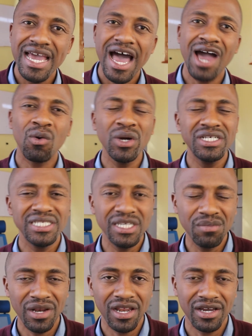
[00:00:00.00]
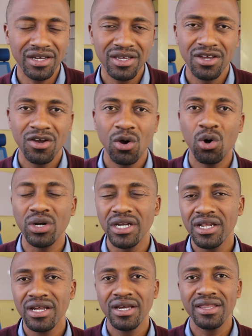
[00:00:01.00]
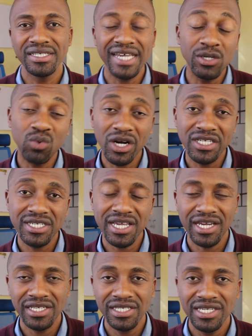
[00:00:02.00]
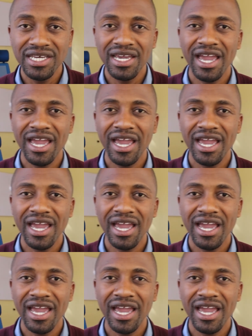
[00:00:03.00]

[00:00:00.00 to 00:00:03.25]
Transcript: are quite similar on the Siteworks side,